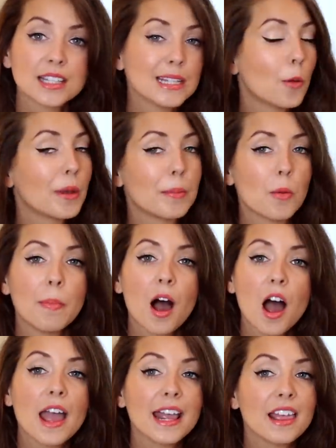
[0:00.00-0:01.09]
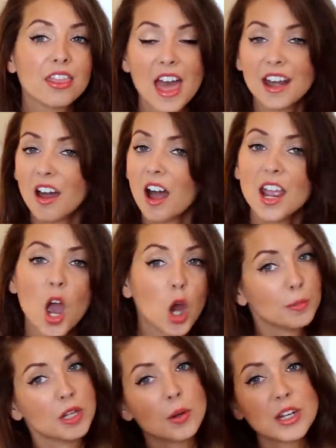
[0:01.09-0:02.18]
to see what people buy, then I
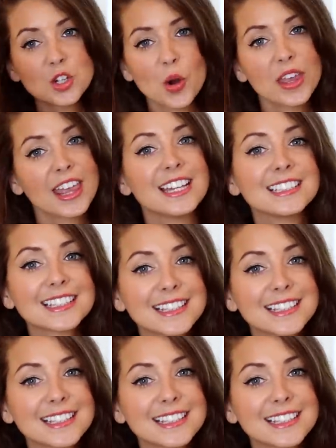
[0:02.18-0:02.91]
hope you enjoy this.